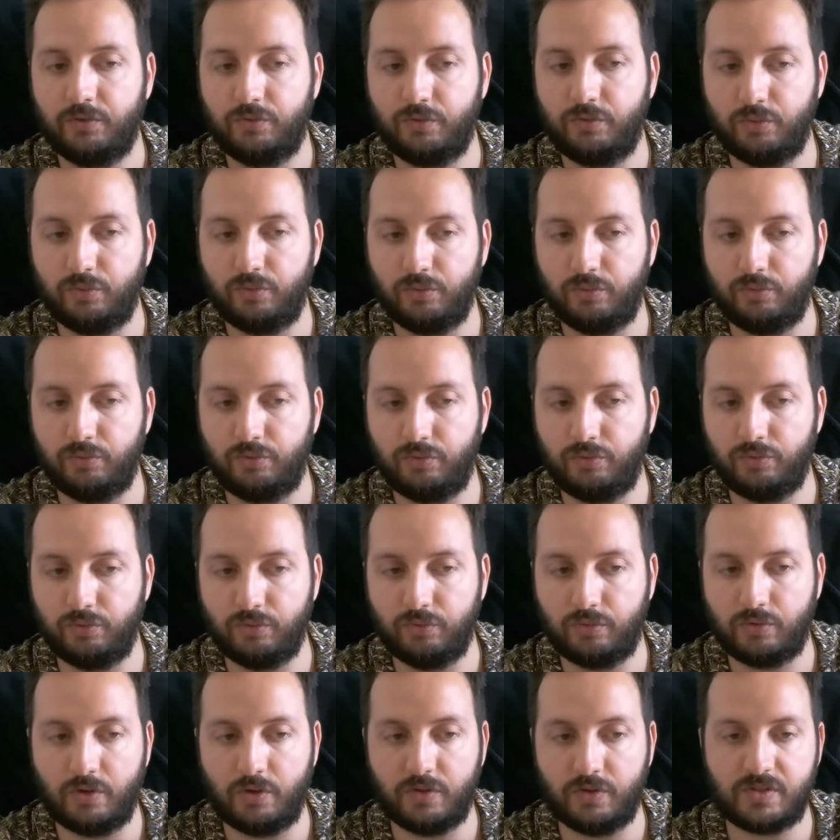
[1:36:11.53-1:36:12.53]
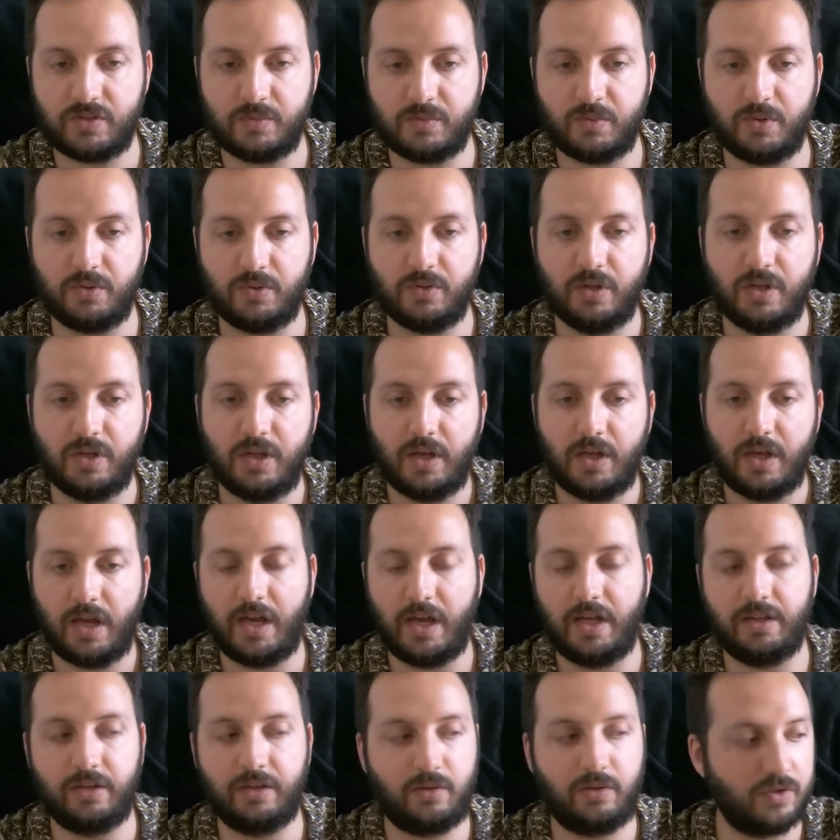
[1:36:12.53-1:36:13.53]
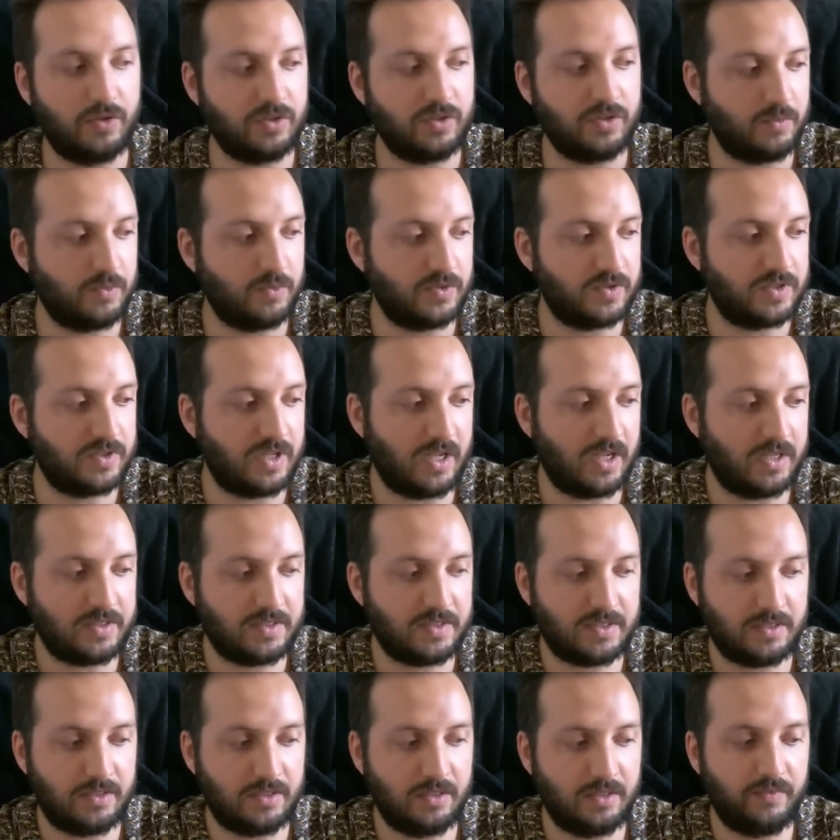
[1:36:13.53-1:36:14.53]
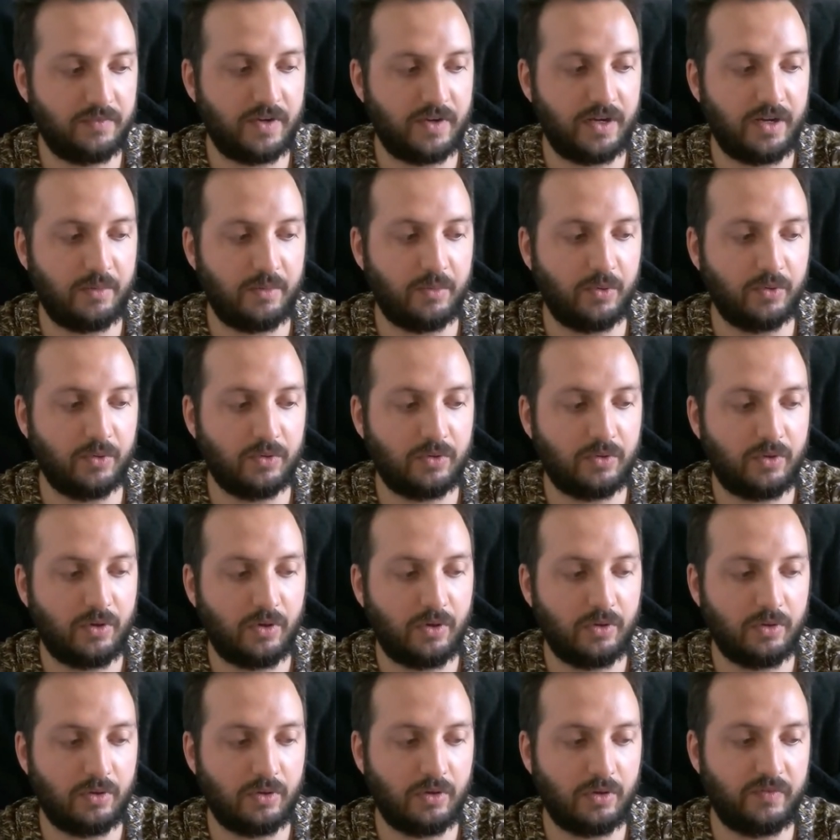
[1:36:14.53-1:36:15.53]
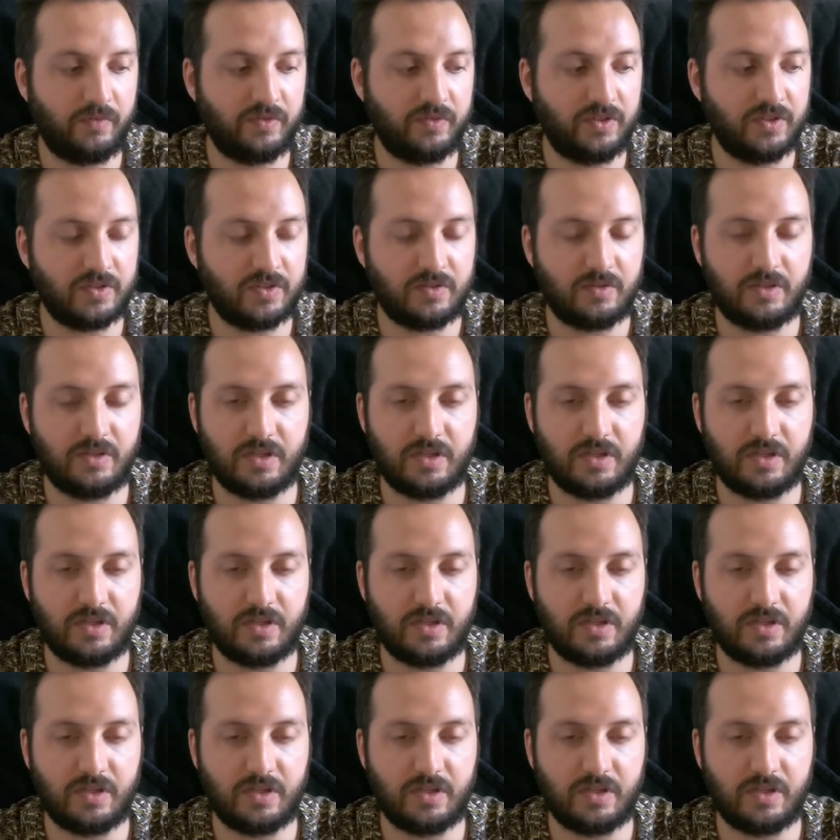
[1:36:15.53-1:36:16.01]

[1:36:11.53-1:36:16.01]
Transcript: to, to Cosimo, and Cosimo sets the variable color of this,